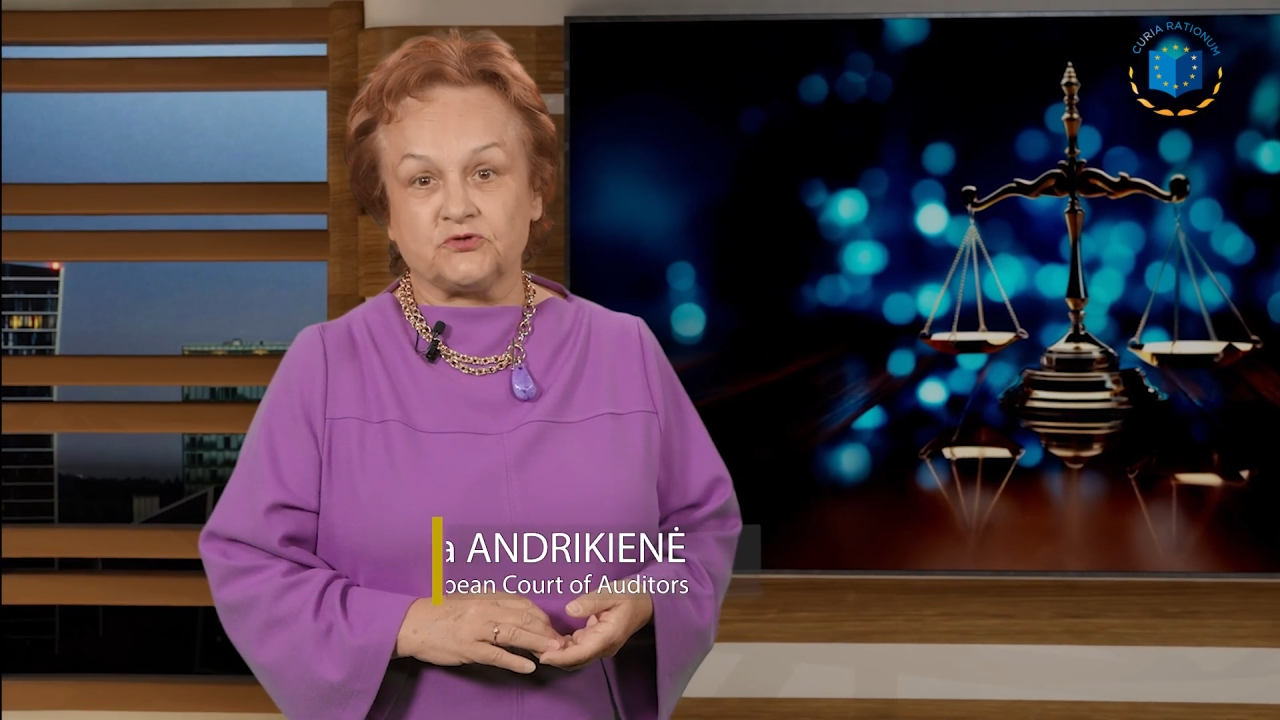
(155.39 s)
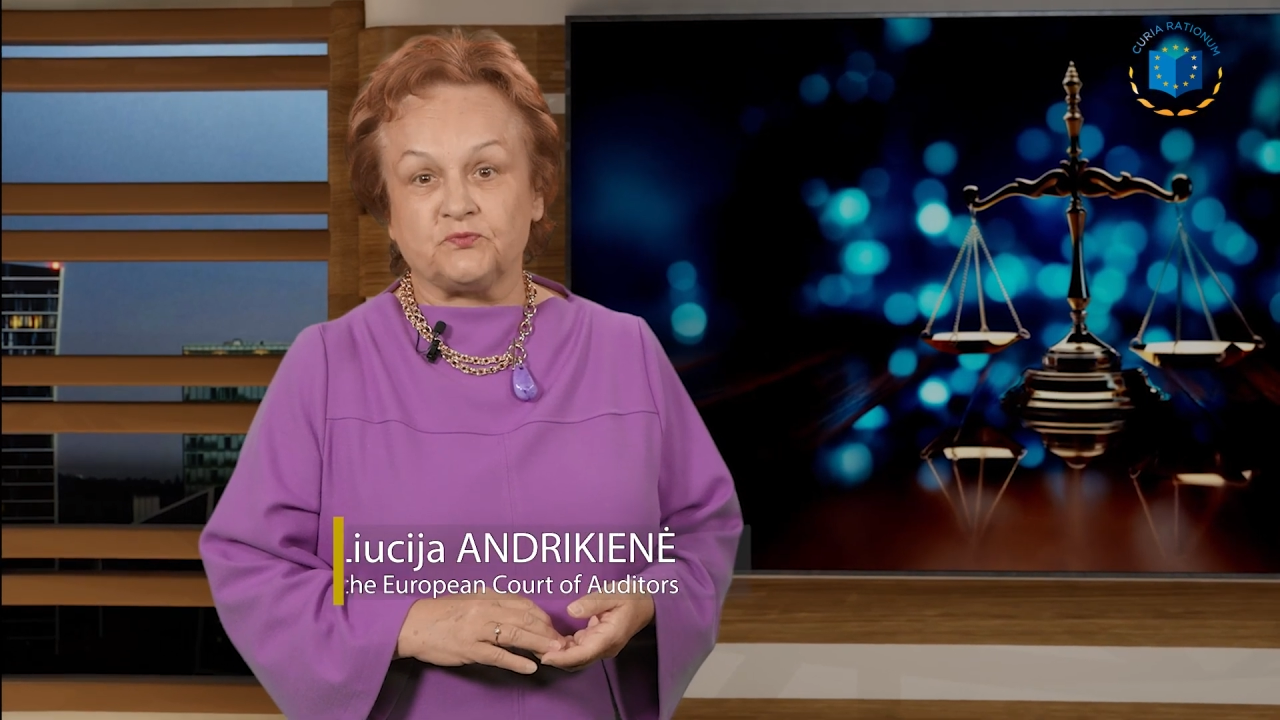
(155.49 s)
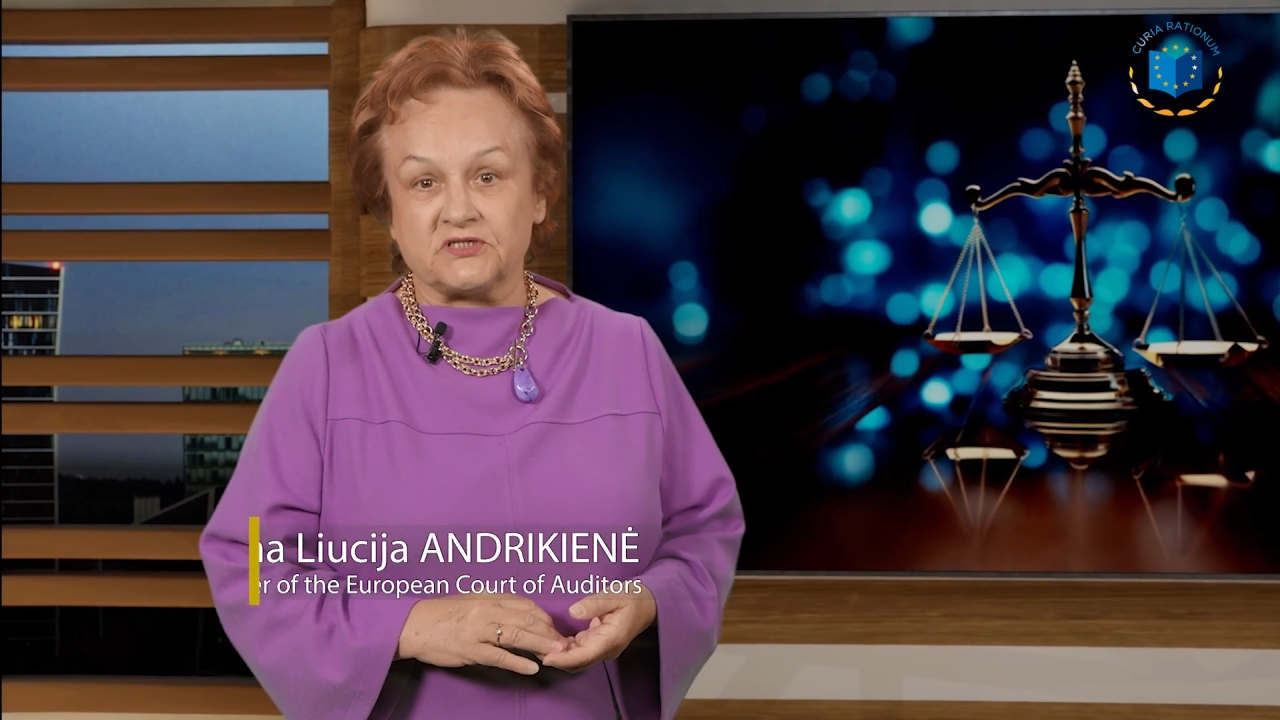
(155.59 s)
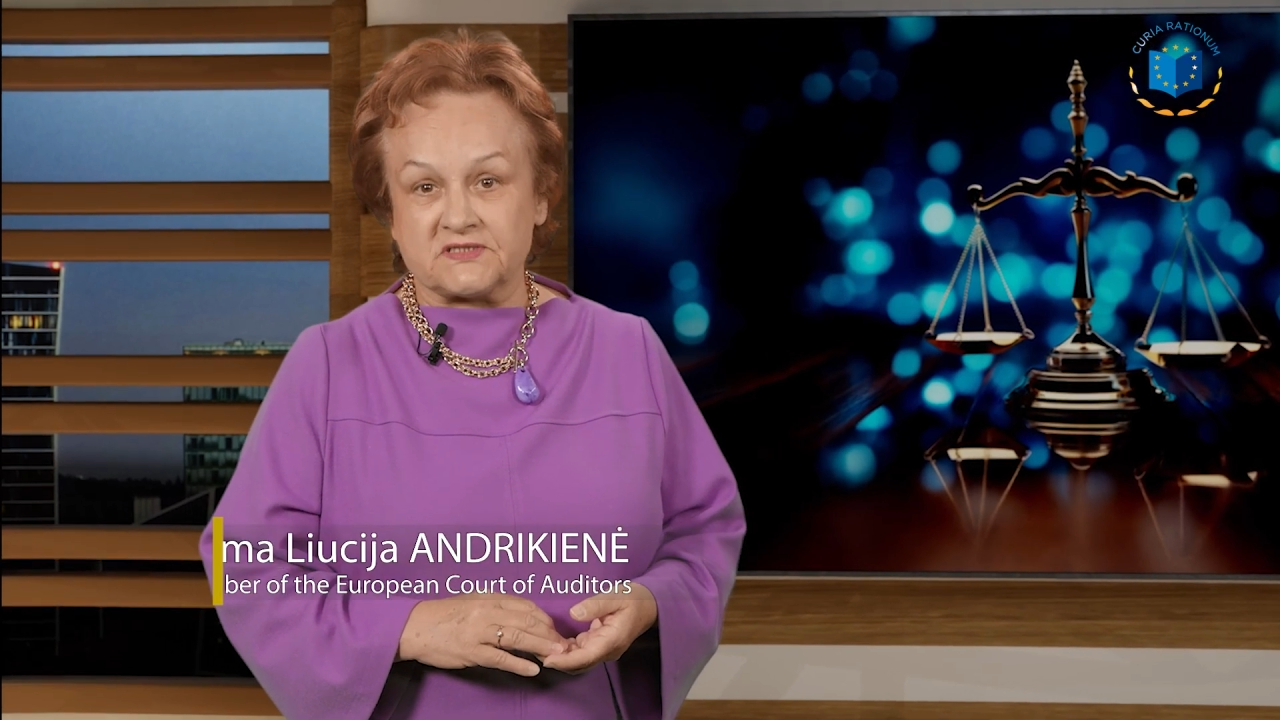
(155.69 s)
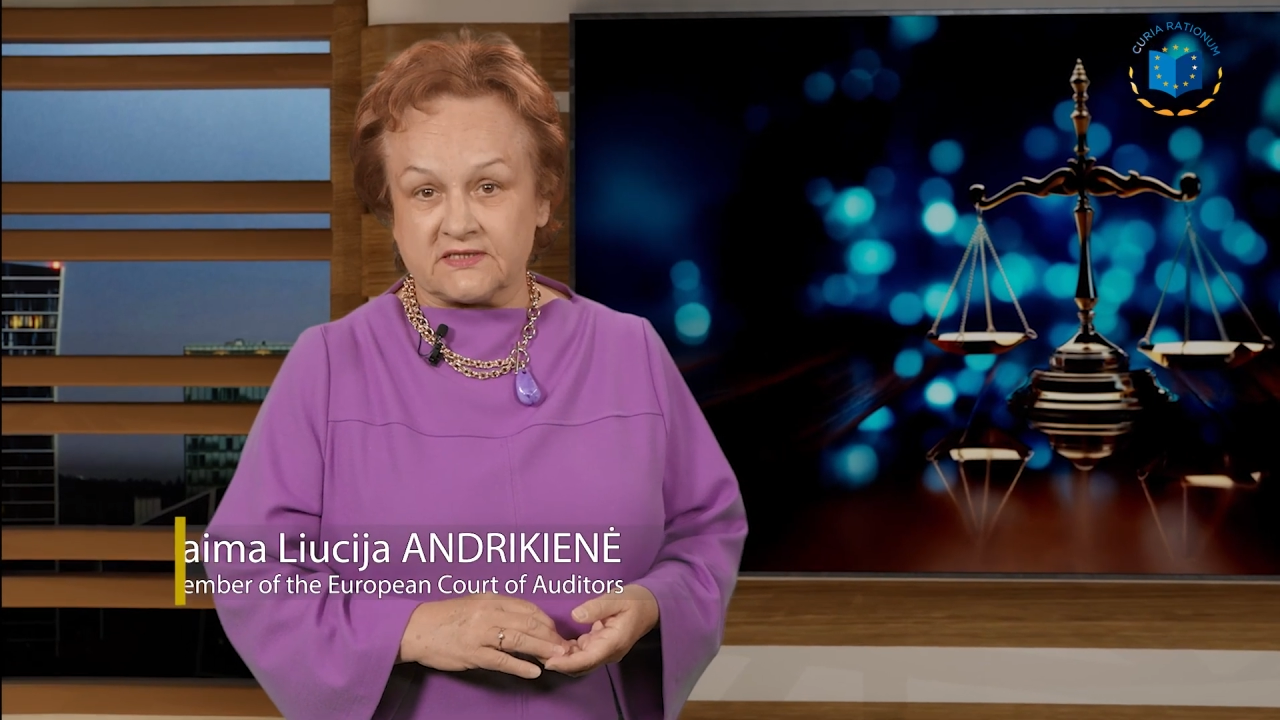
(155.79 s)

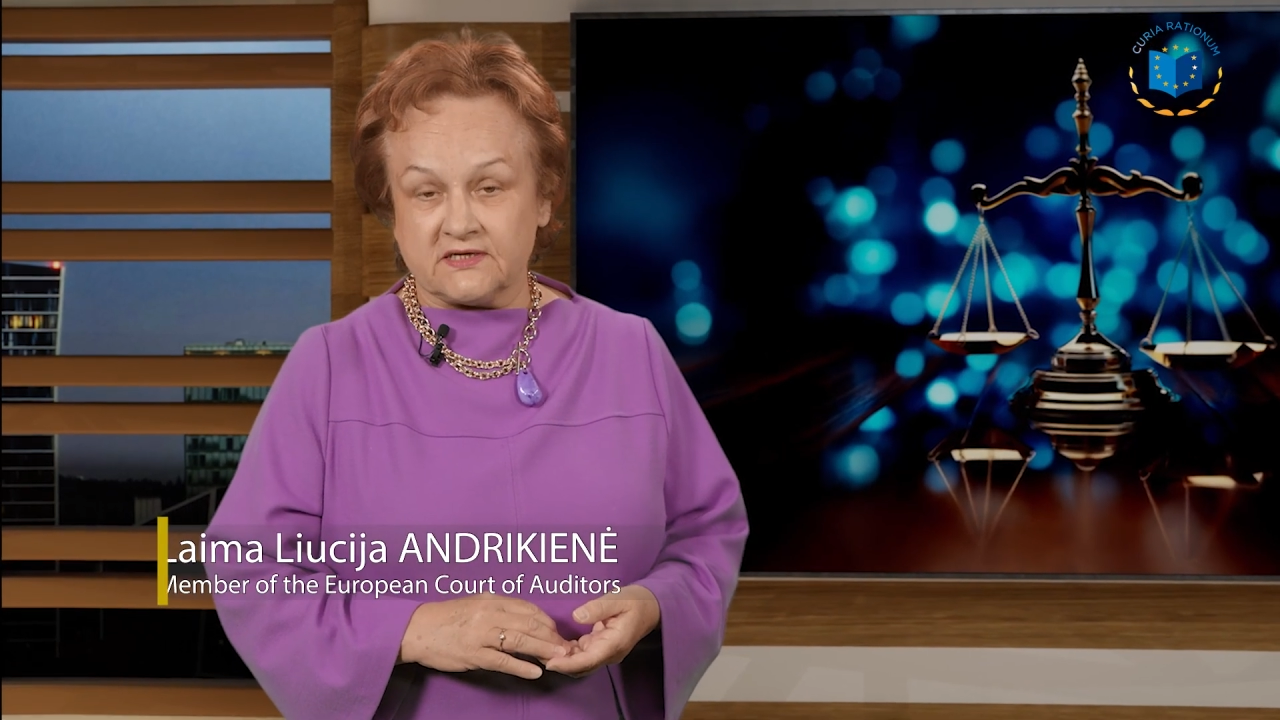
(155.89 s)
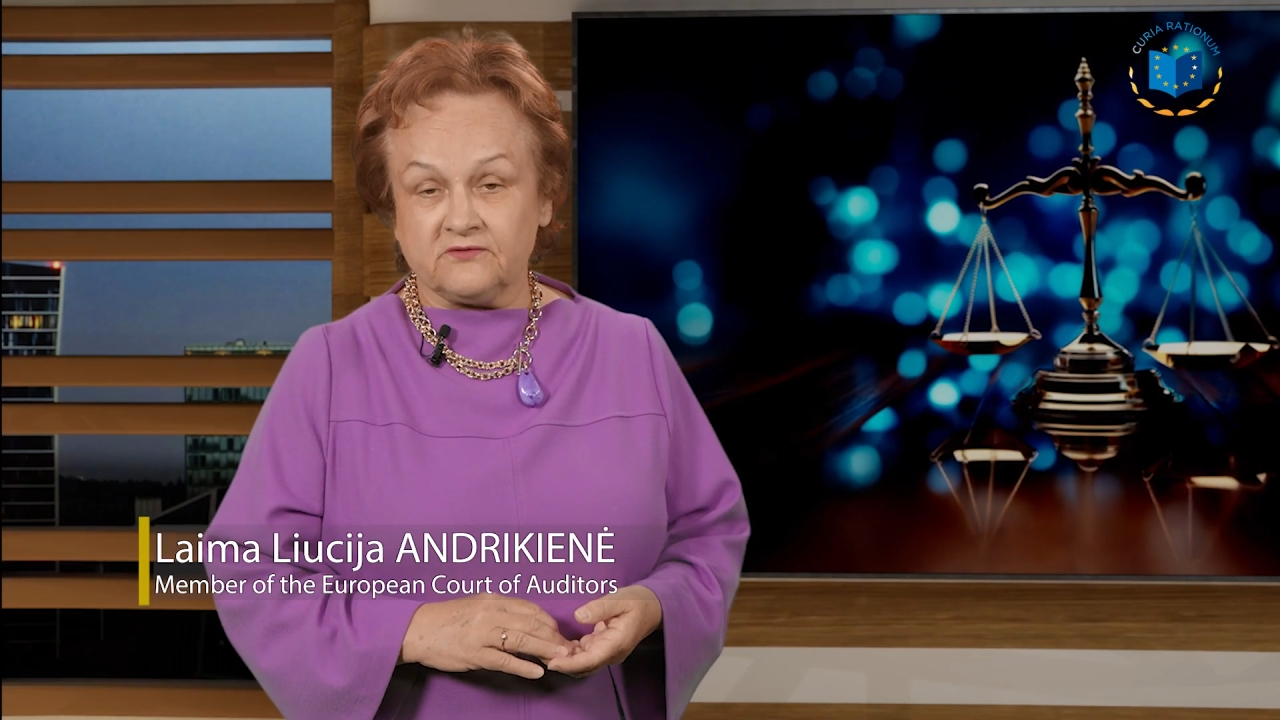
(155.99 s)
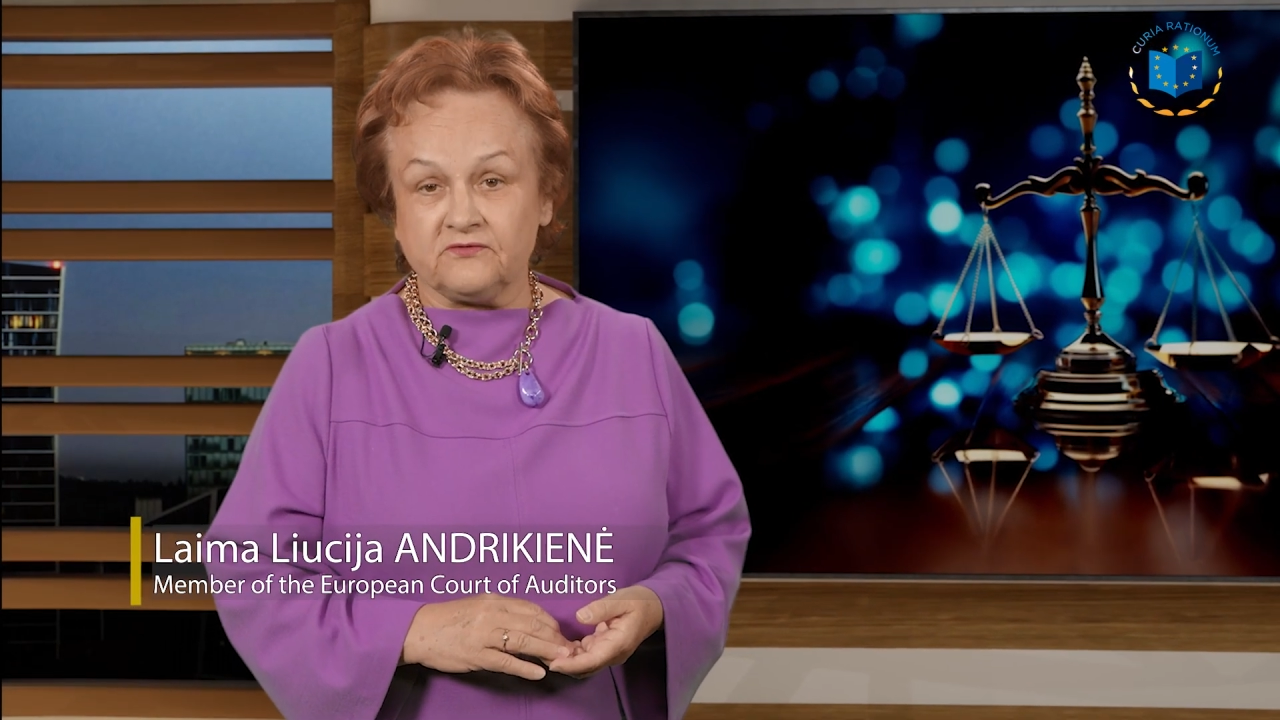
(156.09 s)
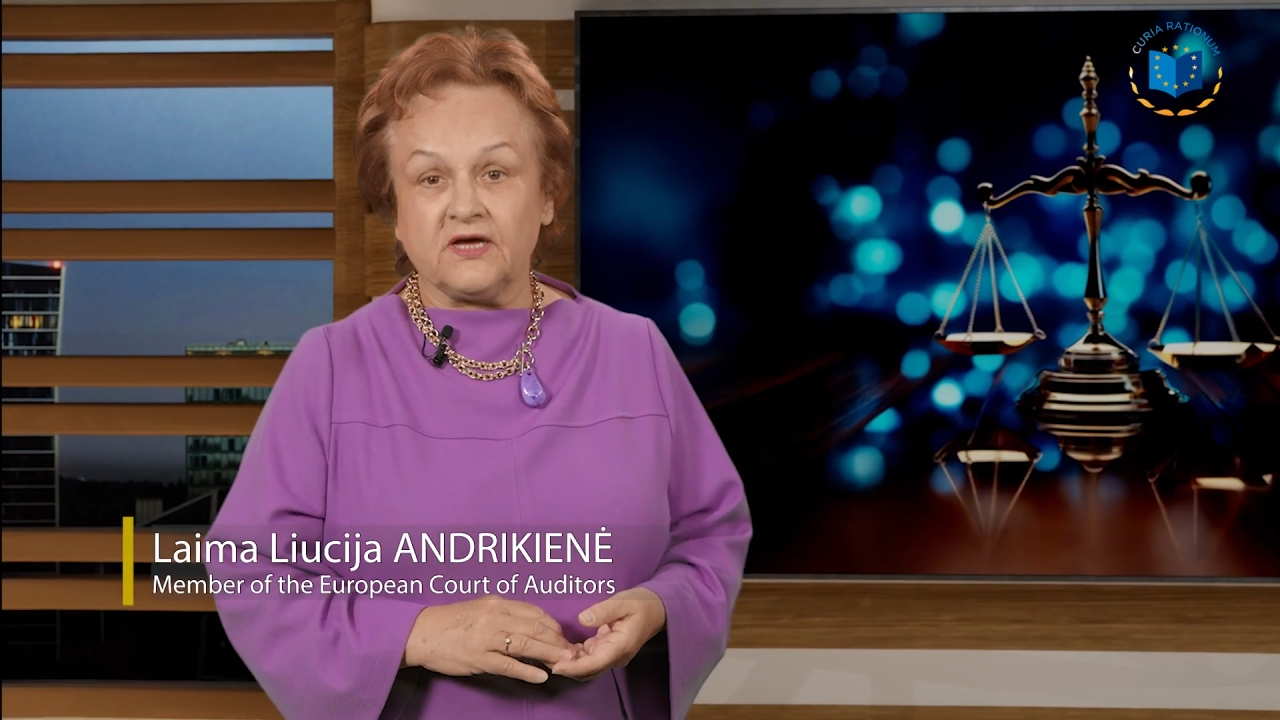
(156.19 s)
preserve